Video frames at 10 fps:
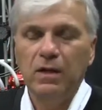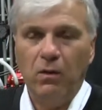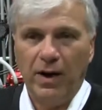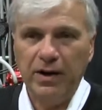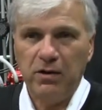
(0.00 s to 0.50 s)

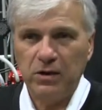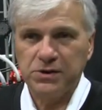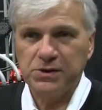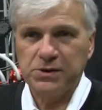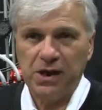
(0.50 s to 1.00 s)
Wiring
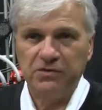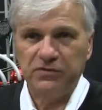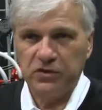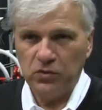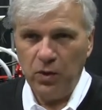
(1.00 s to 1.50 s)
harness is designed
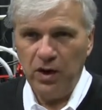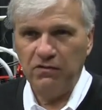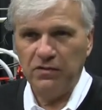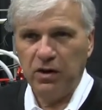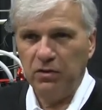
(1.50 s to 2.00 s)
for the
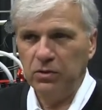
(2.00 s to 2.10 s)
12, and all